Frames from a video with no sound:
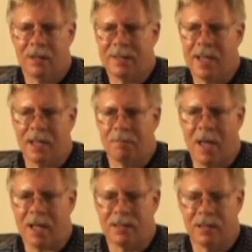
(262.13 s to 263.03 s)
take it
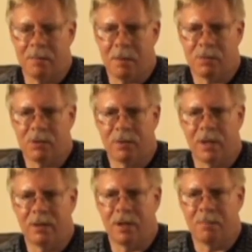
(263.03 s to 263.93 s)
back to them. I'm sure
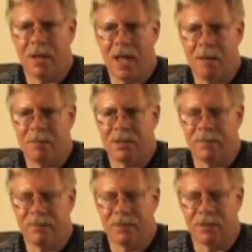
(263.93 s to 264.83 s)
they'd be happy
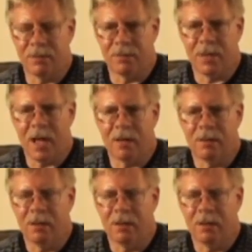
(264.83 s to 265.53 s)
to do that.